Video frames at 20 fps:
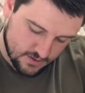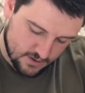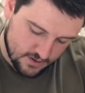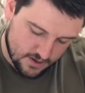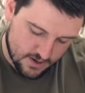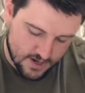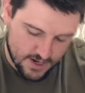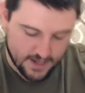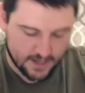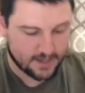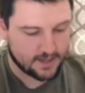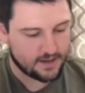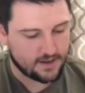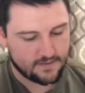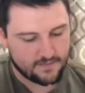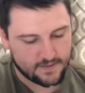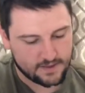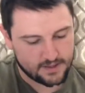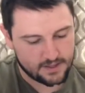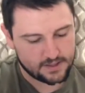Alright,
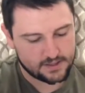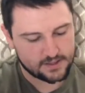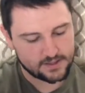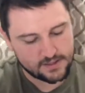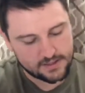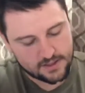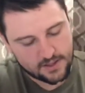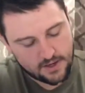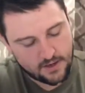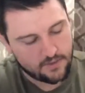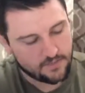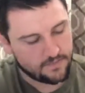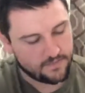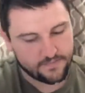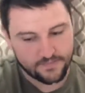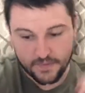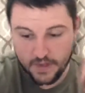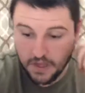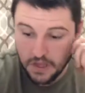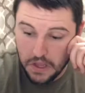everything's good to go.
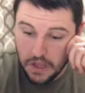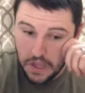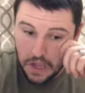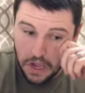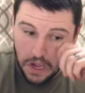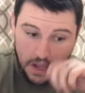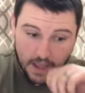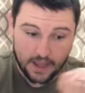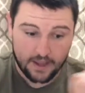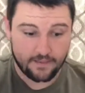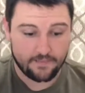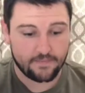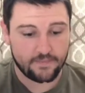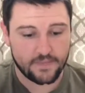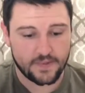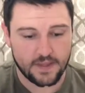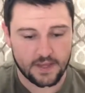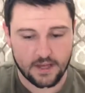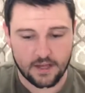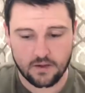Okay,
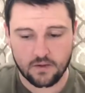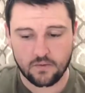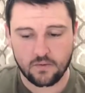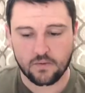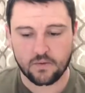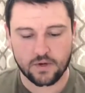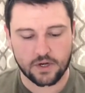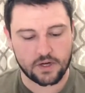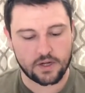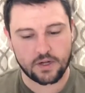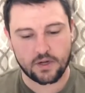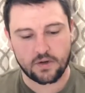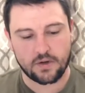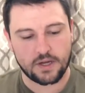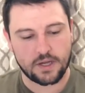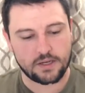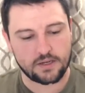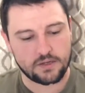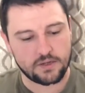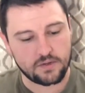now what we're going to go
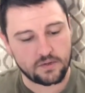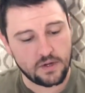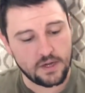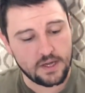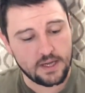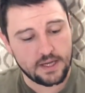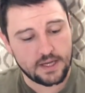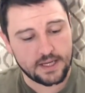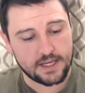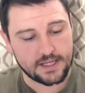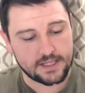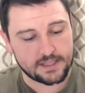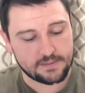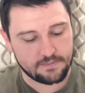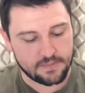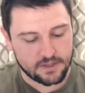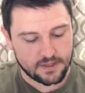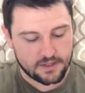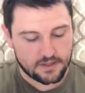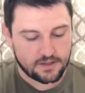ahead and do is
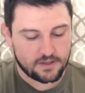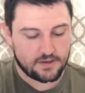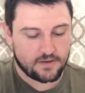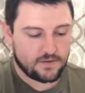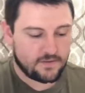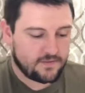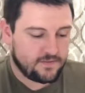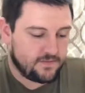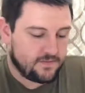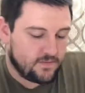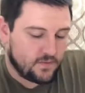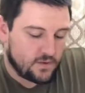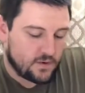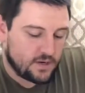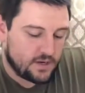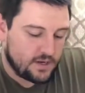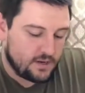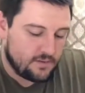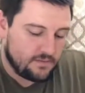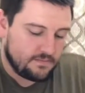put the fore
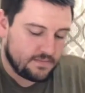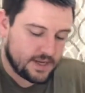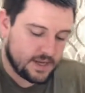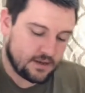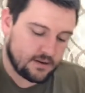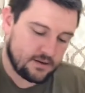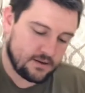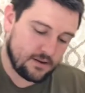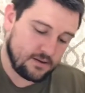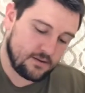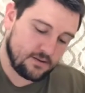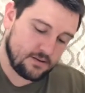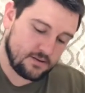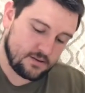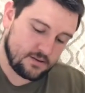end back on.